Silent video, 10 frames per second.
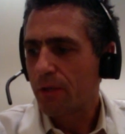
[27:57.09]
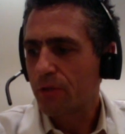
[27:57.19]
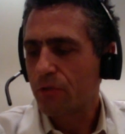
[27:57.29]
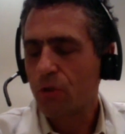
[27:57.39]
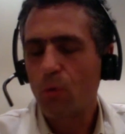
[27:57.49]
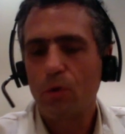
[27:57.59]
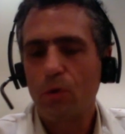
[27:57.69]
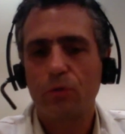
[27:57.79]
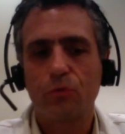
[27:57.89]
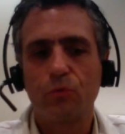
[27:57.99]
so
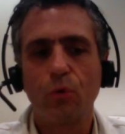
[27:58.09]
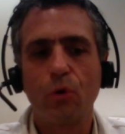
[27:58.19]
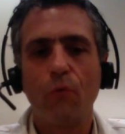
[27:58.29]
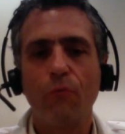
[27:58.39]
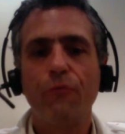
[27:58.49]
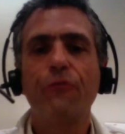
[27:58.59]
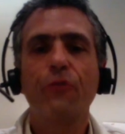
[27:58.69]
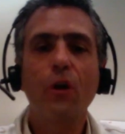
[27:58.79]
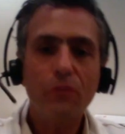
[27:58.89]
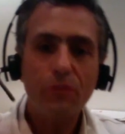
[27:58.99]
to
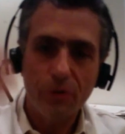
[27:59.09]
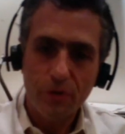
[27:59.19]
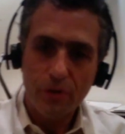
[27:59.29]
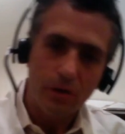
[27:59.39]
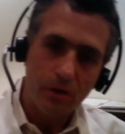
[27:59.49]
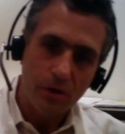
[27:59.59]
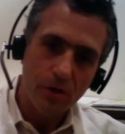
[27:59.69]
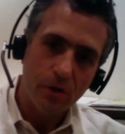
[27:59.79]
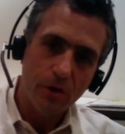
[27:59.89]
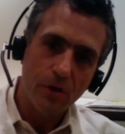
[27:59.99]
confront,
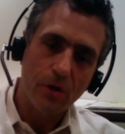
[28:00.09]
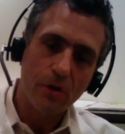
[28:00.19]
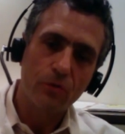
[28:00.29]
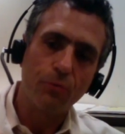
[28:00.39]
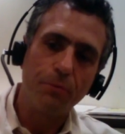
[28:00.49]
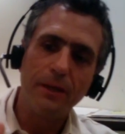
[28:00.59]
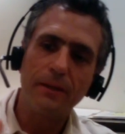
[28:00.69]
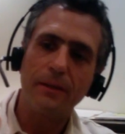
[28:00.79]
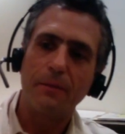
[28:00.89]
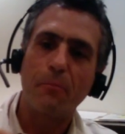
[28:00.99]
to be in
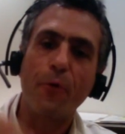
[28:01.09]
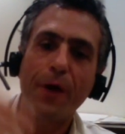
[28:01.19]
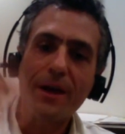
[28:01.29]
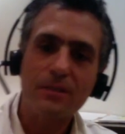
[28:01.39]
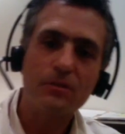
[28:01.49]
the presence